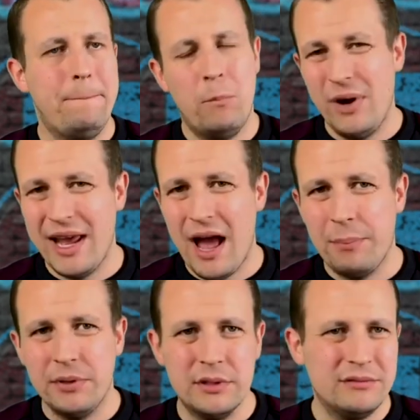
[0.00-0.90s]
Will it
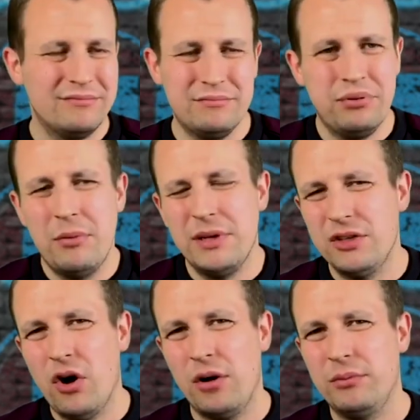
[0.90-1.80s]
happen? Probably
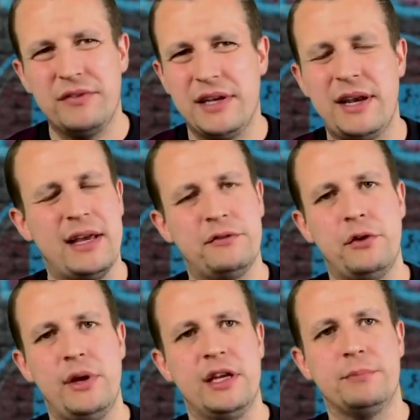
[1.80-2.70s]
not within the next few
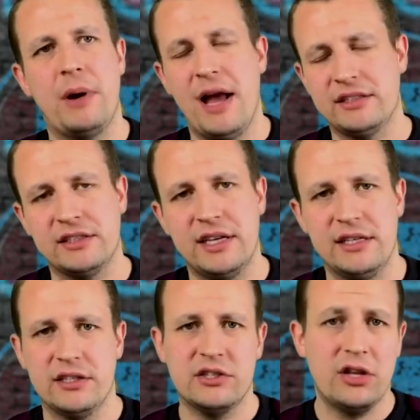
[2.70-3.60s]
years. But as I said,
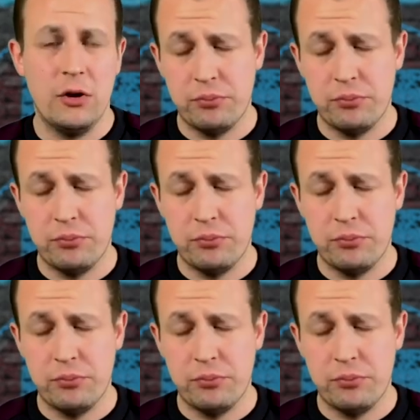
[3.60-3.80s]
it's a slow